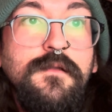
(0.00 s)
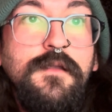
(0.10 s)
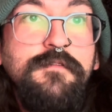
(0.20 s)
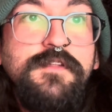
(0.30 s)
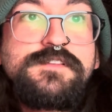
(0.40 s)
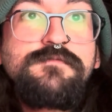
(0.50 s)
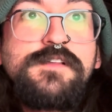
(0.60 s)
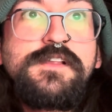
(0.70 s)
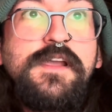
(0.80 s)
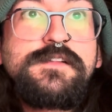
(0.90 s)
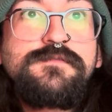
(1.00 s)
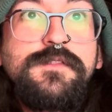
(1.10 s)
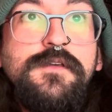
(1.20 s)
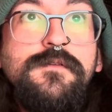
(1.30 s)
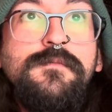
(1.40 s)
If this resonates
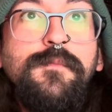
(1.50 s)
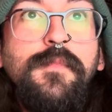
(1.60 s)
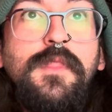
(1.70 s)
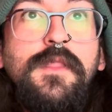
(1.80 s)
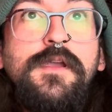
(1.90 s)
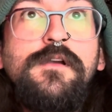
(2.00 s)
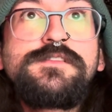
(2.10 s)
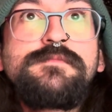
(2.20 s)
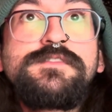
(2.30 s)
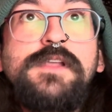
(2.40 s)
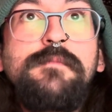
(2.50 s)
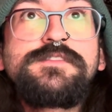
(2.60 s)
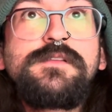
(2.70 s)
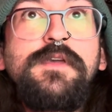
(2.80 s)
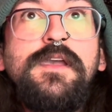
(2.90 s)
with you, here are some steps
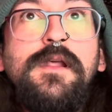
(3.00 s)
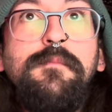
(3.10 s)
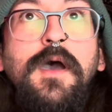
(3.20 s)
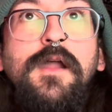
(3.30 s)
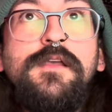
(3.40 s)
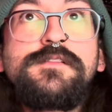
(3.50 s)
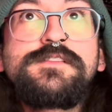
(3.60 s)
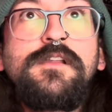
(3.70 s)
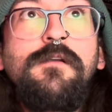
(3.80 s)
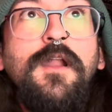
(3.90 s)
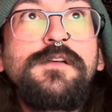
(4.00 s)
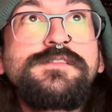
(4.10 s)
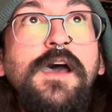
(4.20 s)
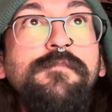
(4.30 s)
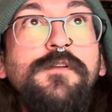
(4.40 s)
to begin embodying syncretic
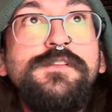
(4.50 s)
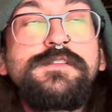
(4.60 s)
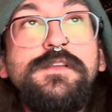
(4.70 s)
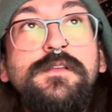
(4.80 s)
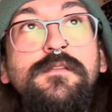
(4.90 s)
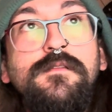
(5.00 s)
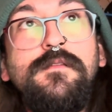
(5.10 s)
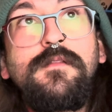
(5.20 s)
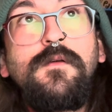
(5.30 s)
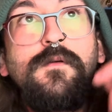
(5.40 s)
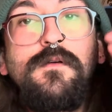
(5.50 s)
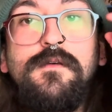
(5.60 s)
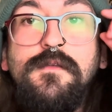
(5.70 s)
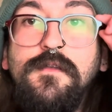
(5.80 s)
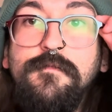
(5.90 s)
sovereignty.
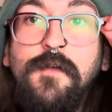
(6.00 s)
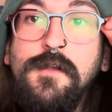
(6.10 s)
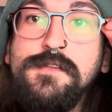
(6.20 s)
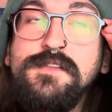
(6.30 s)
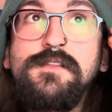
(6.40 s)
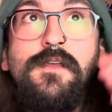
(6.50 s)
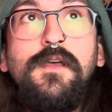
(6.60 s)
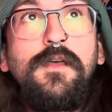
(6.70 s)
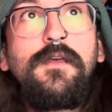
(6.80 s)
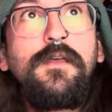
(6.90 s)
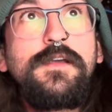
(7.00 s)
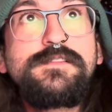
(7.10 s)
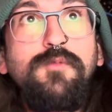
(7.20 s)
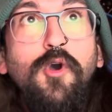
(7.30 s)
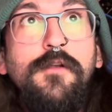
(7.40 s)
First,
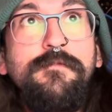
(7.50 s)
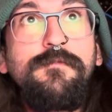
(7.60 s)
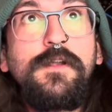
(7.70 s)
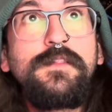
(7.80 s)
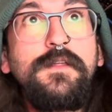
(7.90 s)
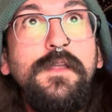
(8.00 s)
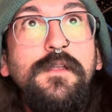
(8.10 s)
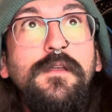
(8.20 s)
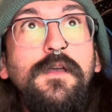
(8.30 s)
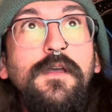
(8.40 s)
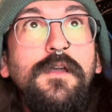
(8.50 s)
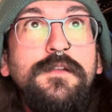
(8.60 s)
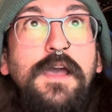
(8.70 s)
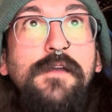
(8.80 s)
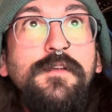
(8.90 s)
explore freely.
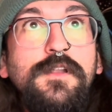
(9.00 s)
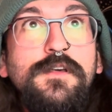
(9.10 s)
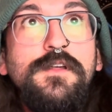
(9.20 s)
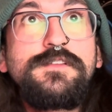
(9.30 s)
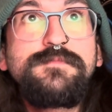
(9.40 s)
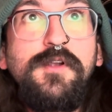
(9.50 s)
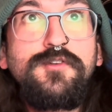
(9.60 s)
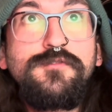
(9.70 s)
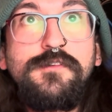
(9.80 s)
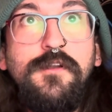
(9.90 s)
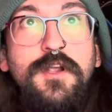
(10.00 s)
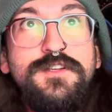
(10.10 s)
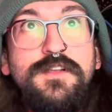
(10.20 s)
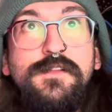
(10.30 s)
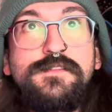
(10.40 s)
Dive into spiritual
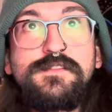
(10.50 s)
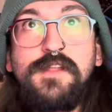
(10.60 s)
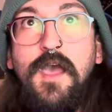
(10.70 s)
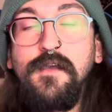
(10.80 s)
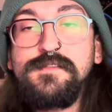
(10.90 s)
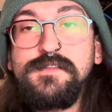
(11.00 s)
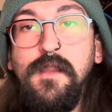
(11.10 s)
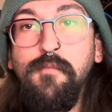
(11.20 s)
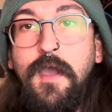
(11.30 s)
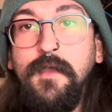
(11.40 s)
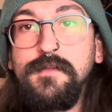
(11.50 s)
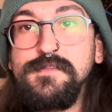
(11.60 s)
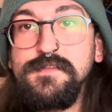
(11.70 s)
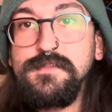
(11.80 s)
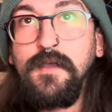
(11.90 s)
traditions, texts, and
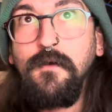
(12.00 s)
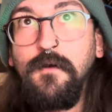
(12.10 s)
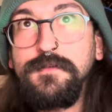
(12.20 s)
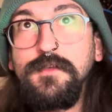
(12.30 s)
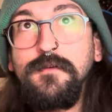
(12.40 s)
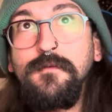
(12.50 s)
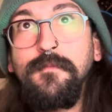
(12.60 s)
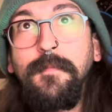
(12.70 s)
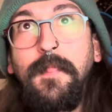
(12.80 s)
practices that call to you.